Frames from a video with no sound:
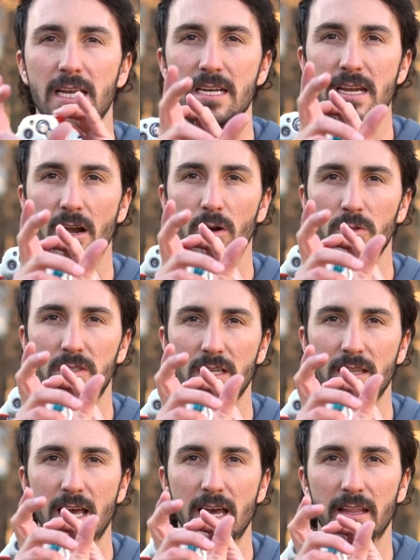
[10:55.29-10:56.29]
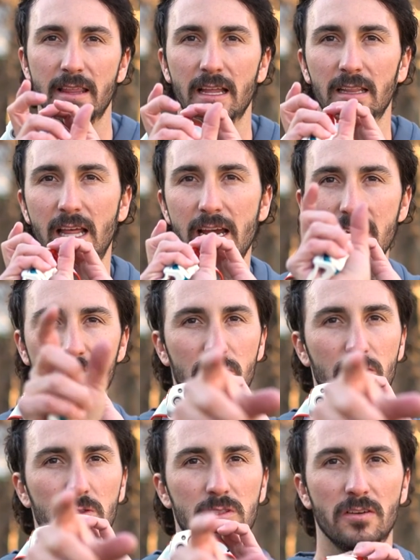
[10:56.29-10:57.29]
It narrows in that light and
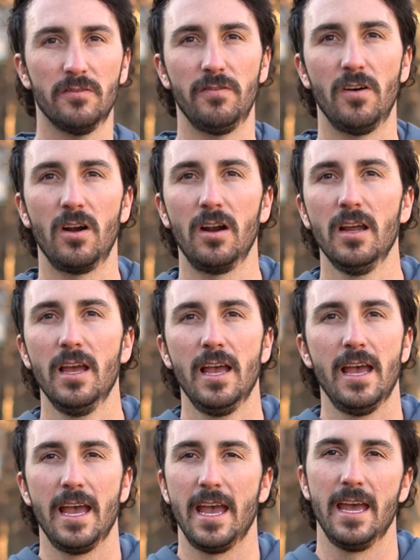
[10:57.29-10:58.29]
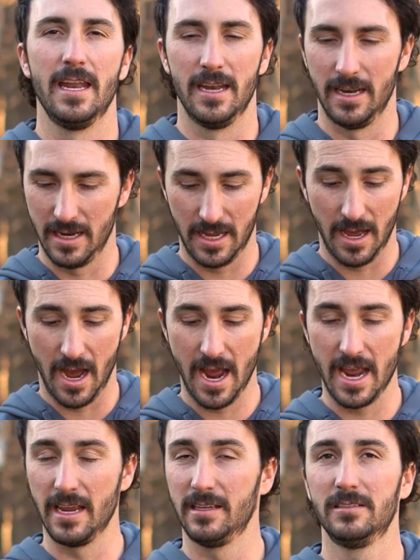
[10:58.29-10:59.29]
shoots it far, and
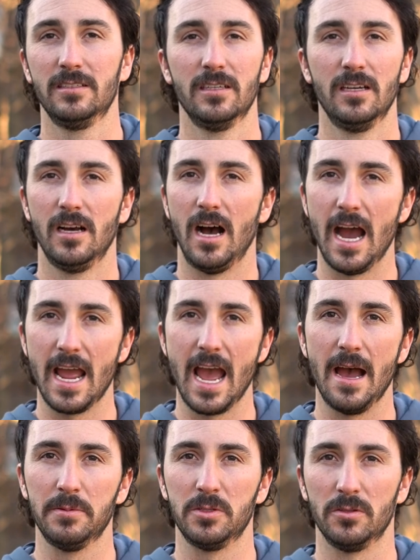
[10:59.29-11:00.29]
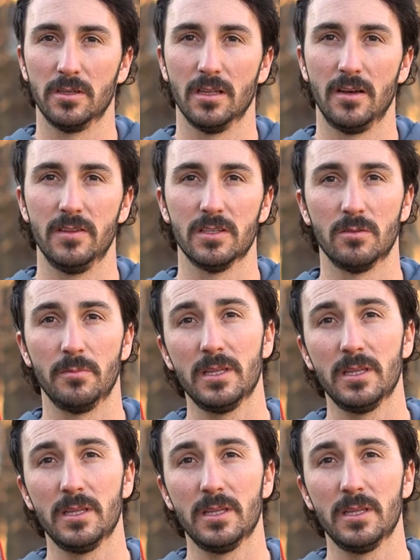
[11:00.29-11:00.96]
I absolutely love this one.